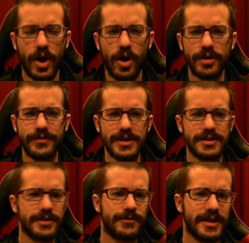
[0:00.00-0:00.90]
All of these
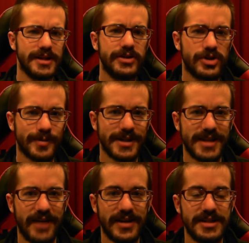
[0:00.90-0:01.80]
different instruments
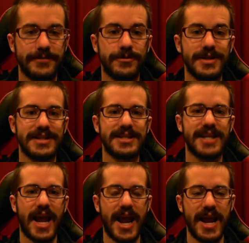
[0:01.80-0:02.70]
have a different
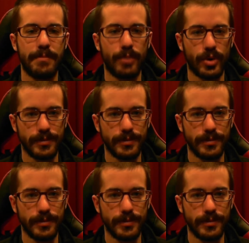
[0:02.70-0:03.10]
timbre.